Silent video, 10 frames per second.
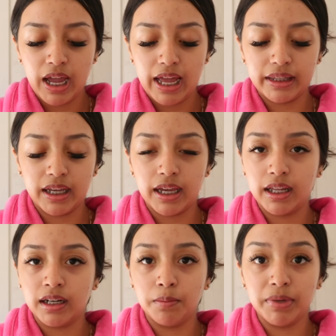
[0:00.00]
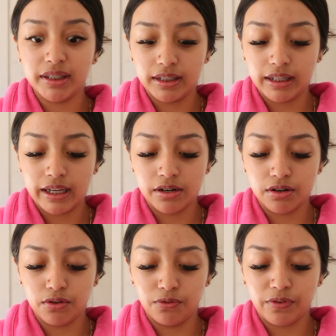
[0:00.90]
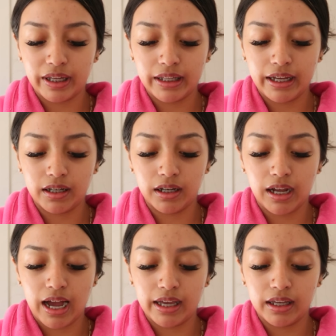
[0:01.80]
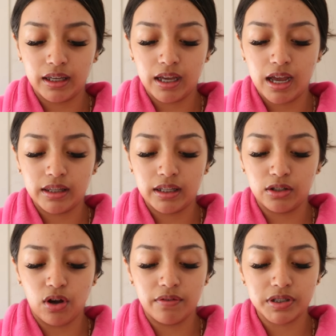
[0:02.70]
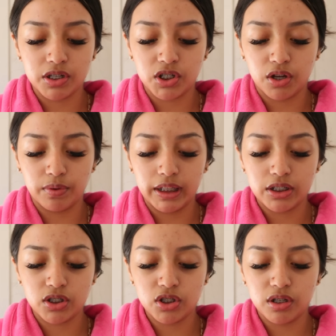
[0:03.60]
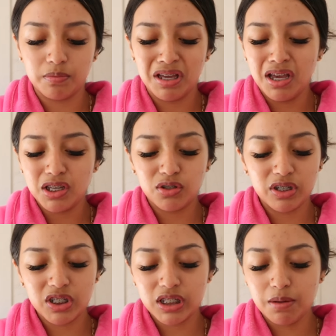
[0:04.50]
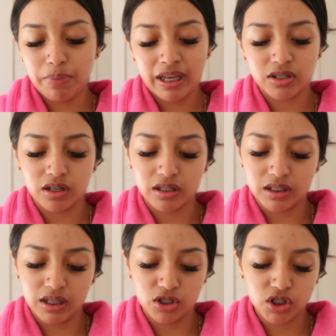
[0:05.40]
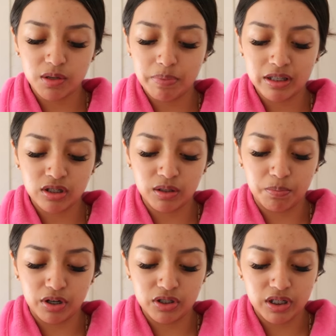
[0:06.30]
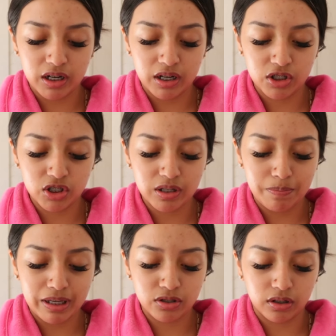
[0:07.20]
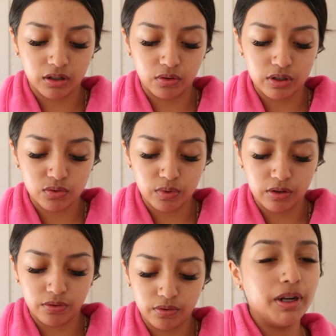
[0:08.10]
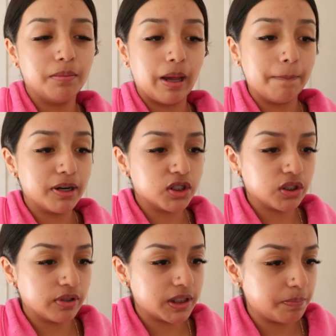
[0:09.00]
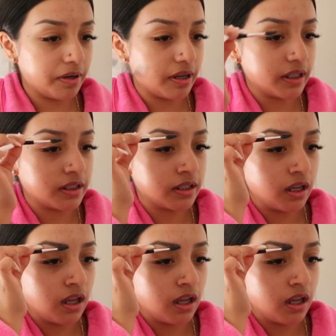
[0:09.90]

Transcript: and then a month later, they'll find, like, a guy, and then they'll have such a good relationship. So it just depends, honestly. It just depends on the person, and it just depends on you as well. But in my personal experience,